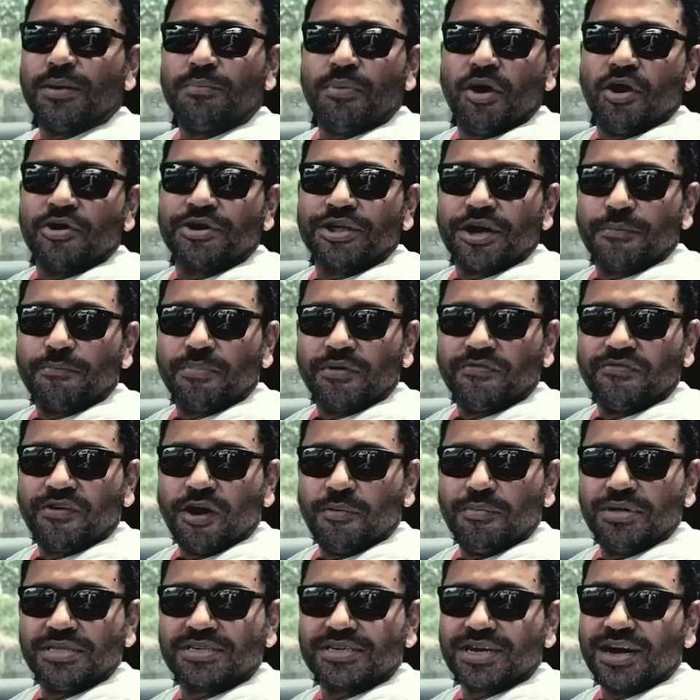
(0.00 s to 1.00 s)
about your
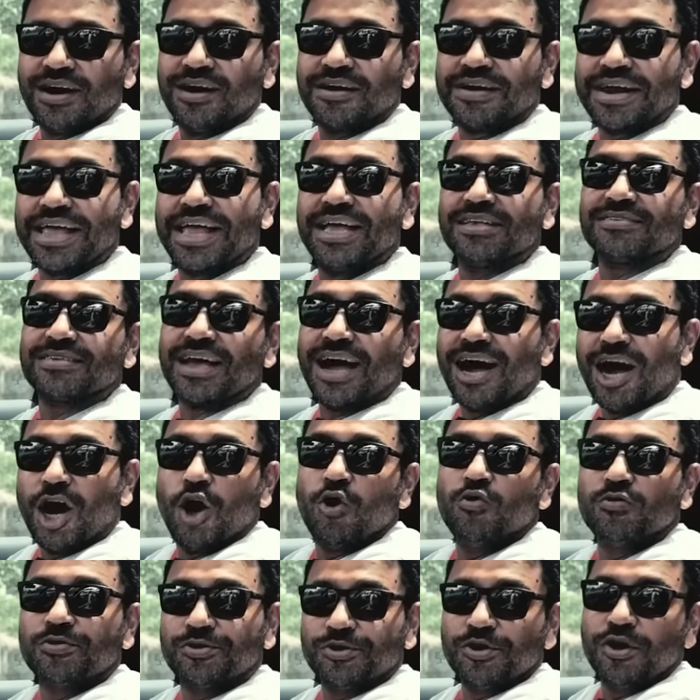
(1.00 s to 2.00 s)
performance car is
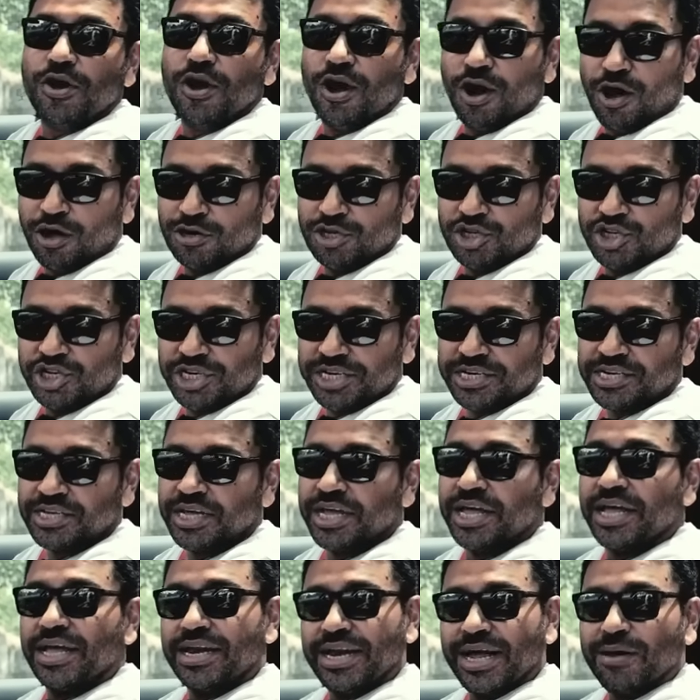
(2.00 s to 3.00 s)
how to launch it.
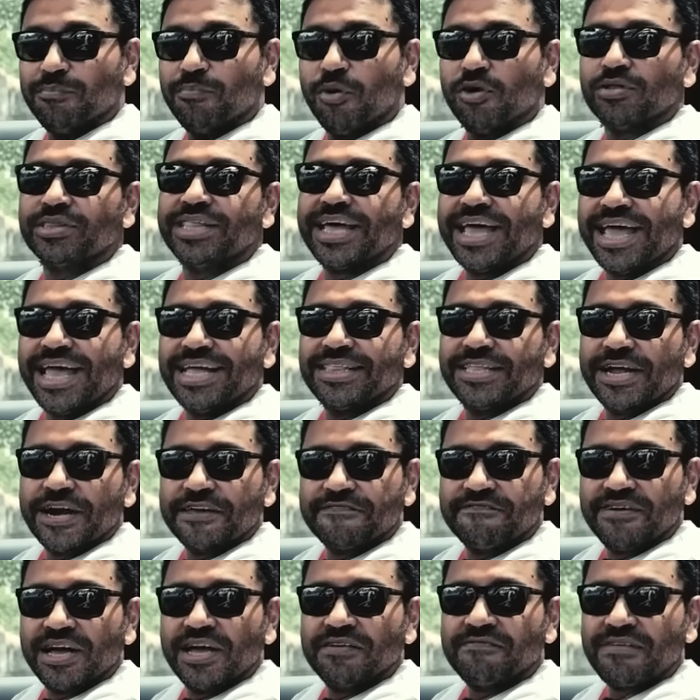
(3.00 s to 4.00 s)
Now both the
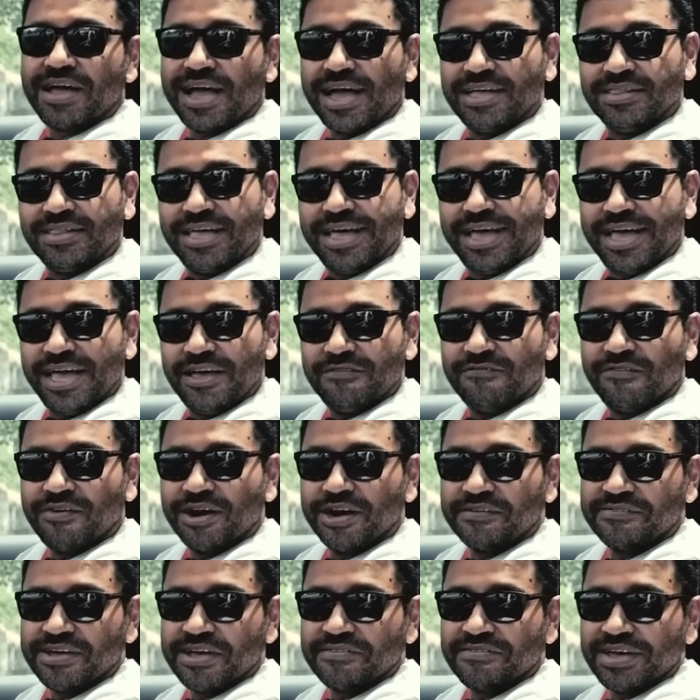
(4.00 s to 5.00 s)
A35 and the
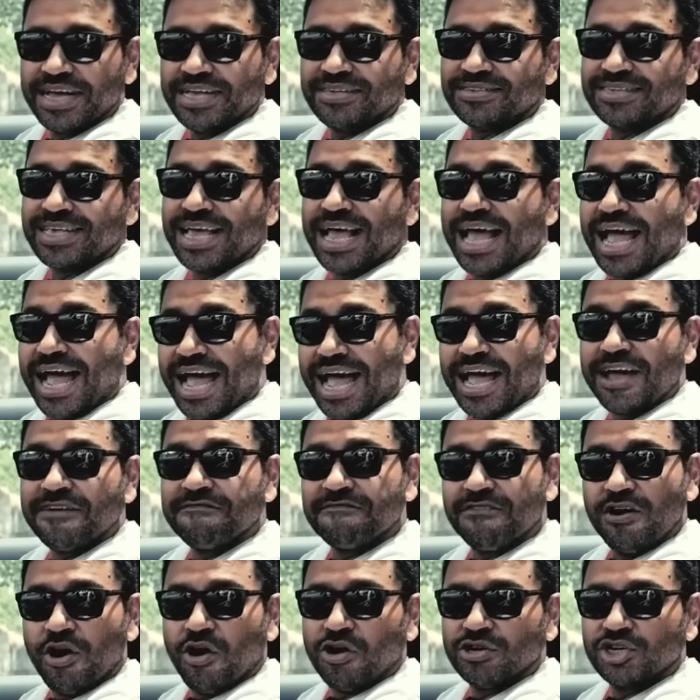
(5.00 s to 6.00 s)
A45 S
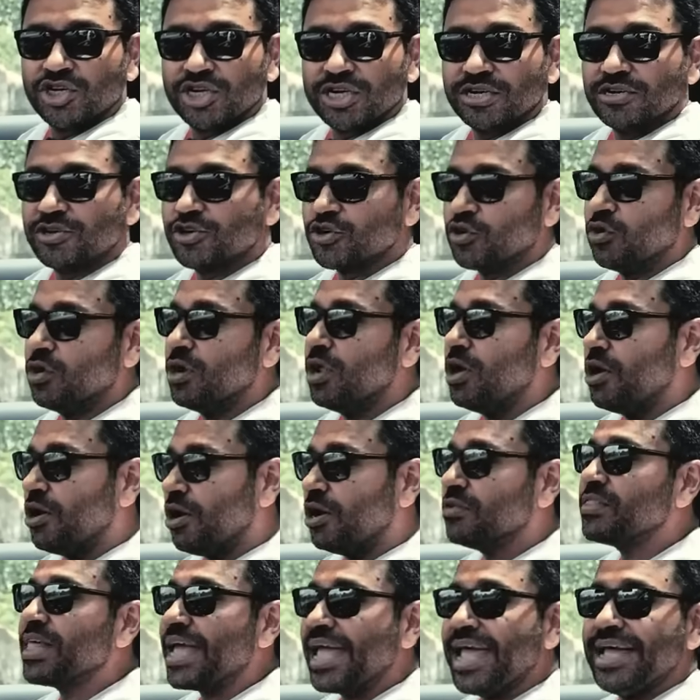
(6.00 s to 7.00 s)
have launch control.
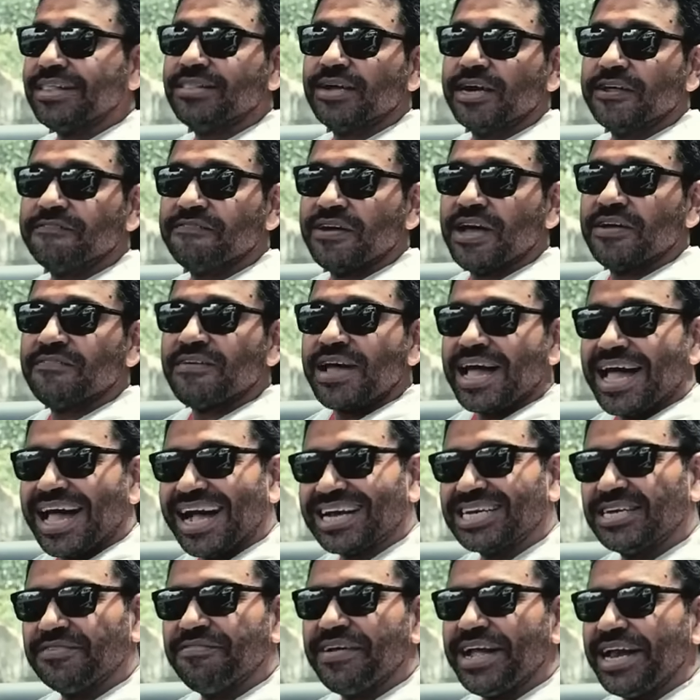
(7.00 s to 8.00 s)
On the A35,
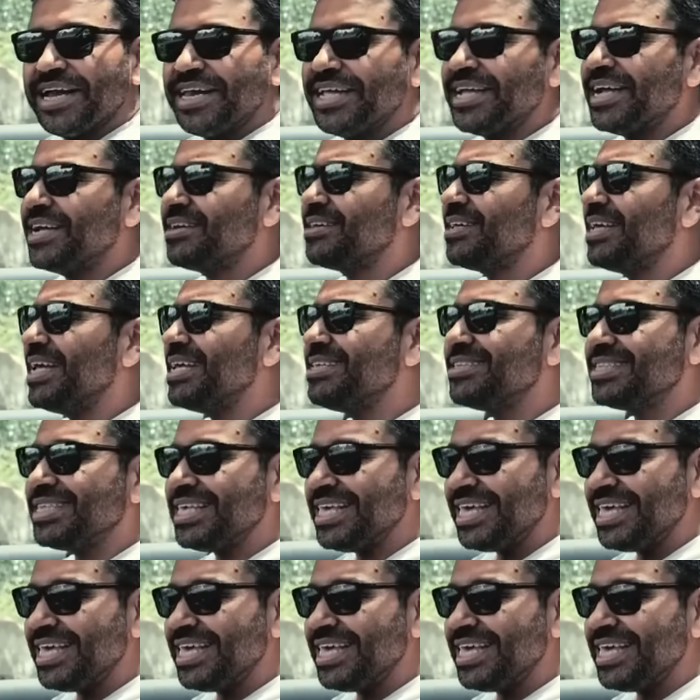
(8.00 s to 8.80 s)
activating it is